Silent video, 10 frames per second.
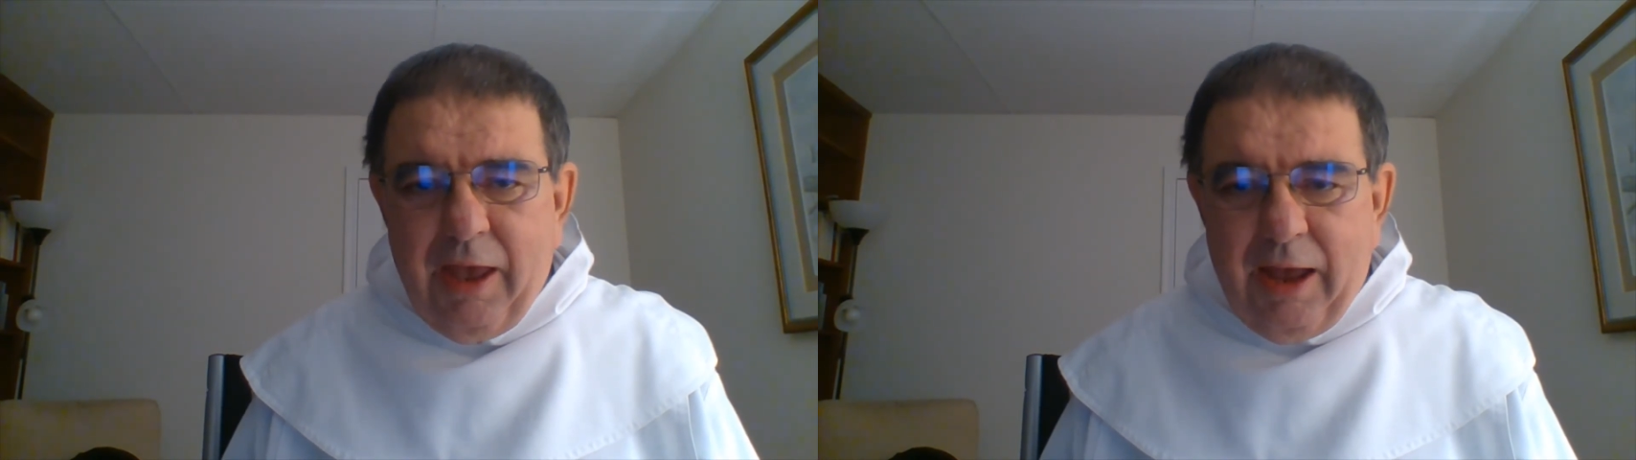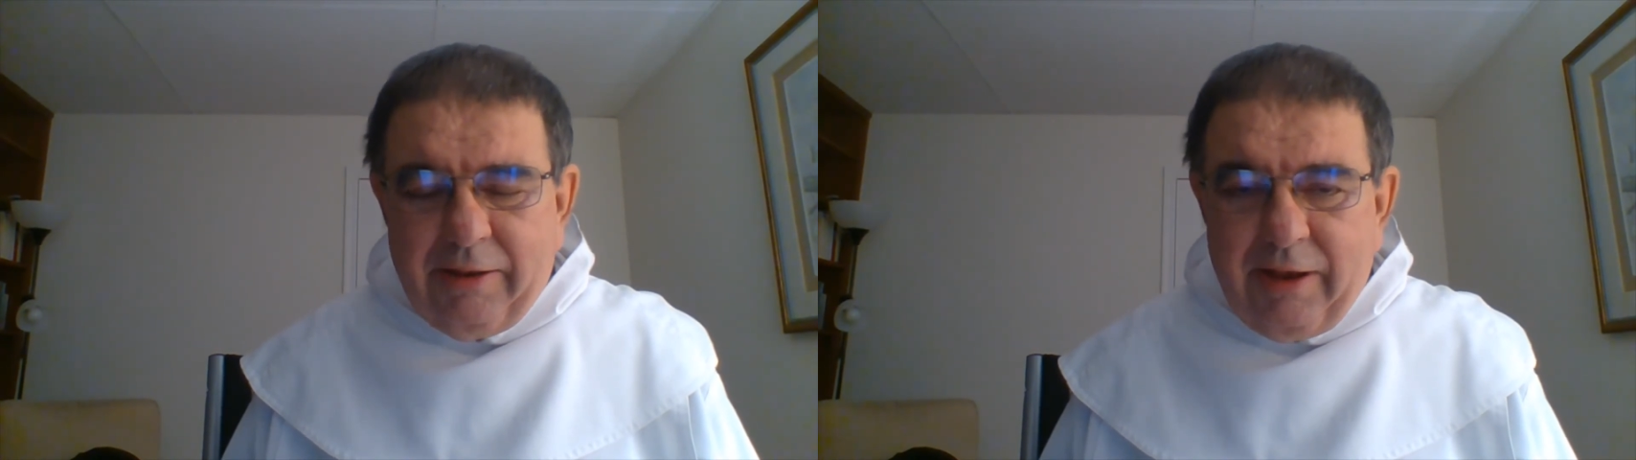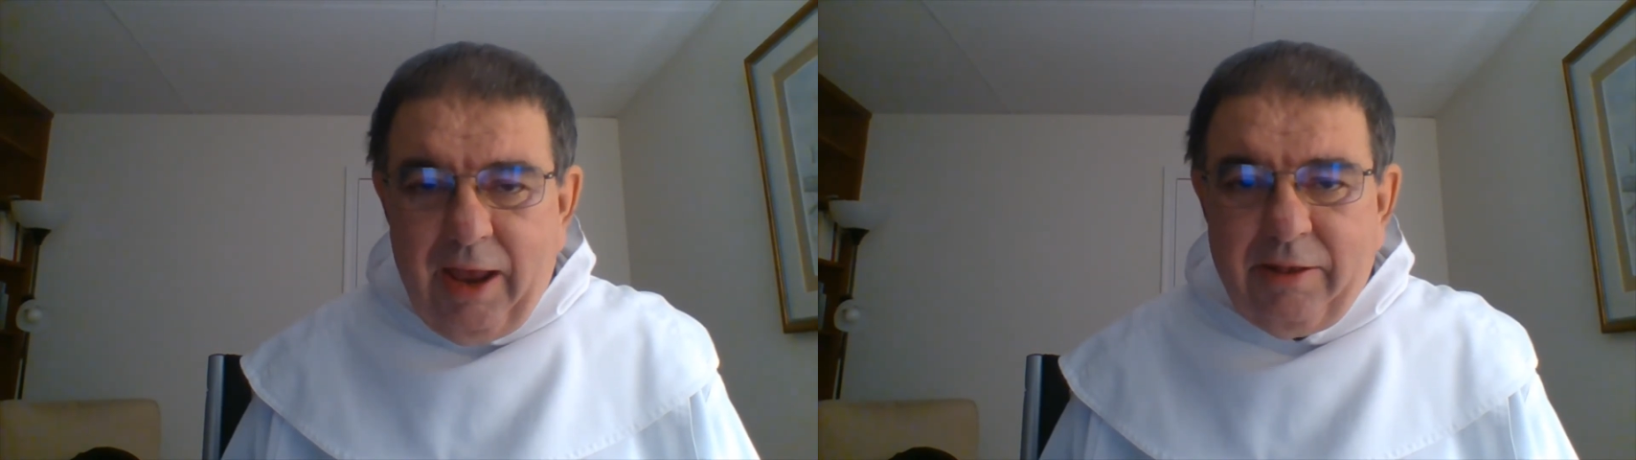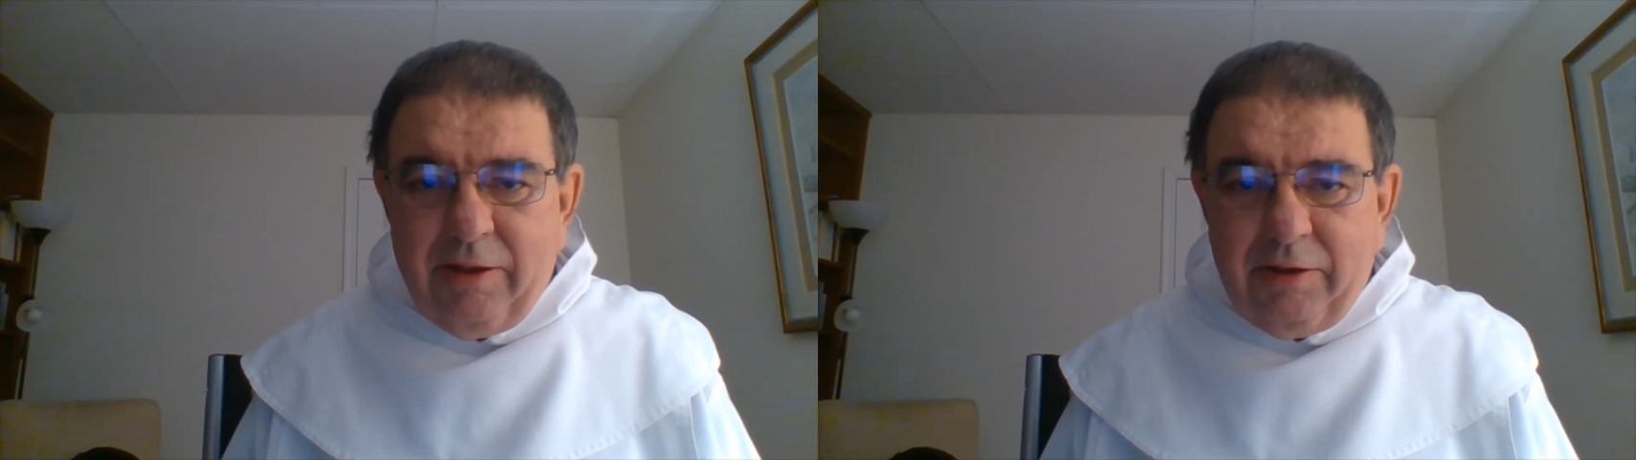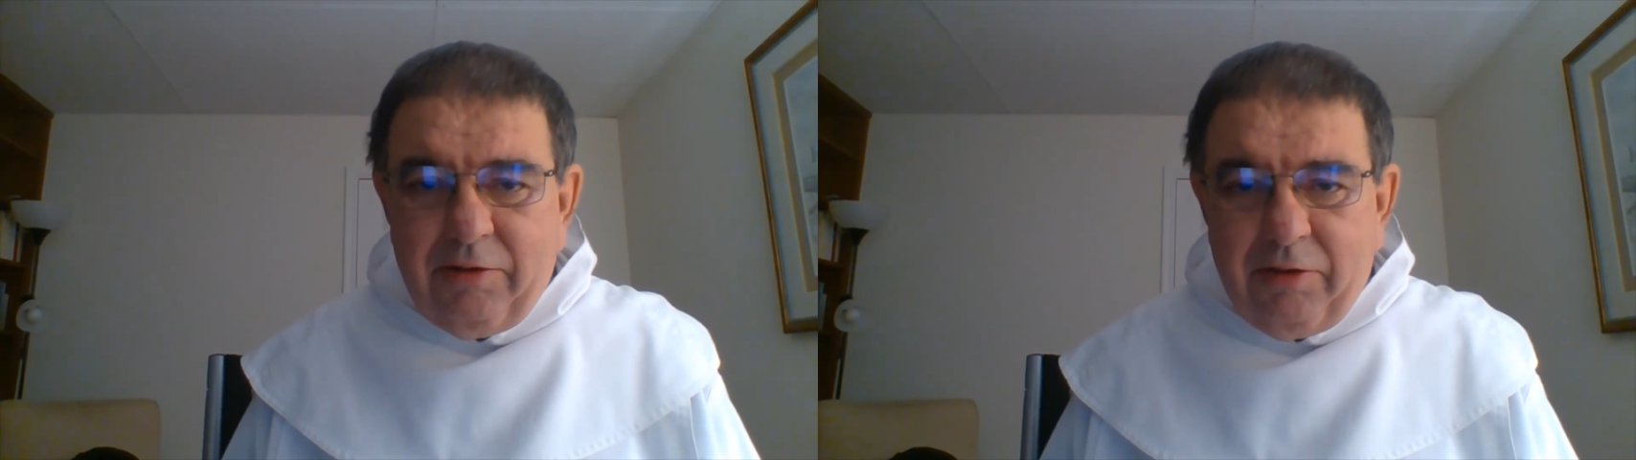
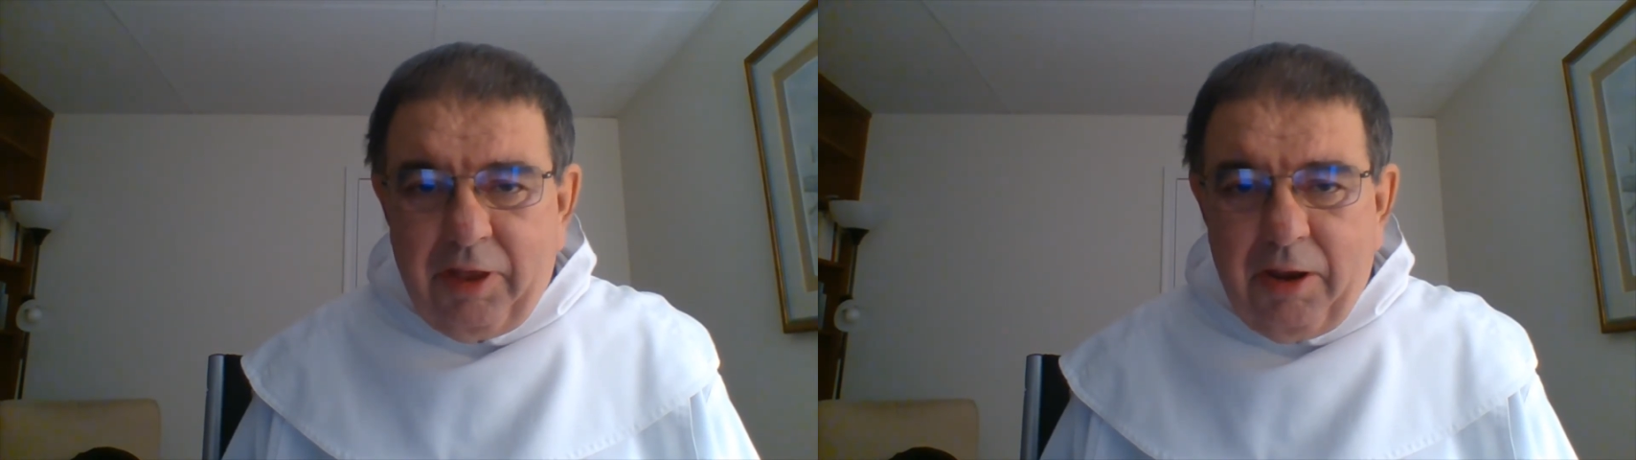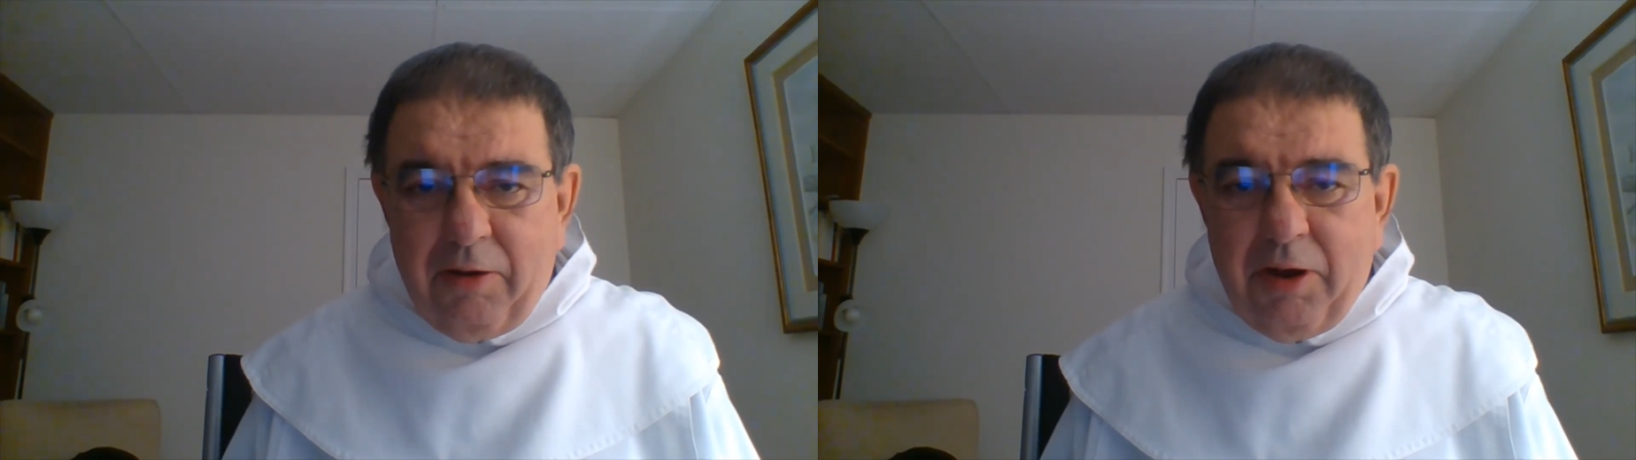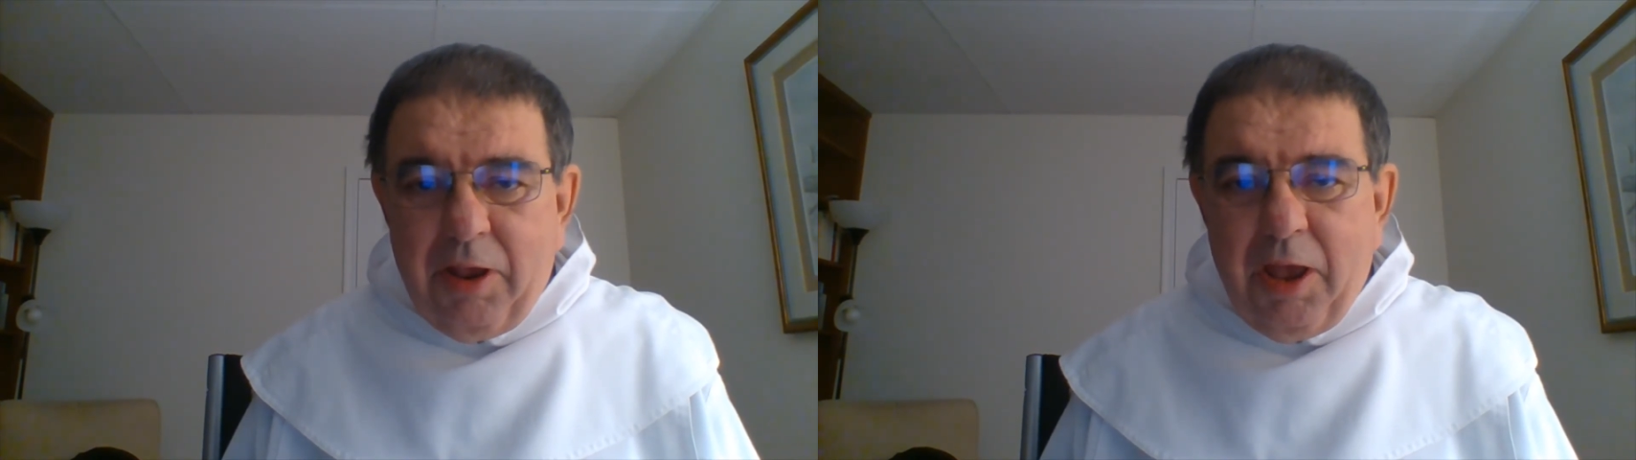attended to their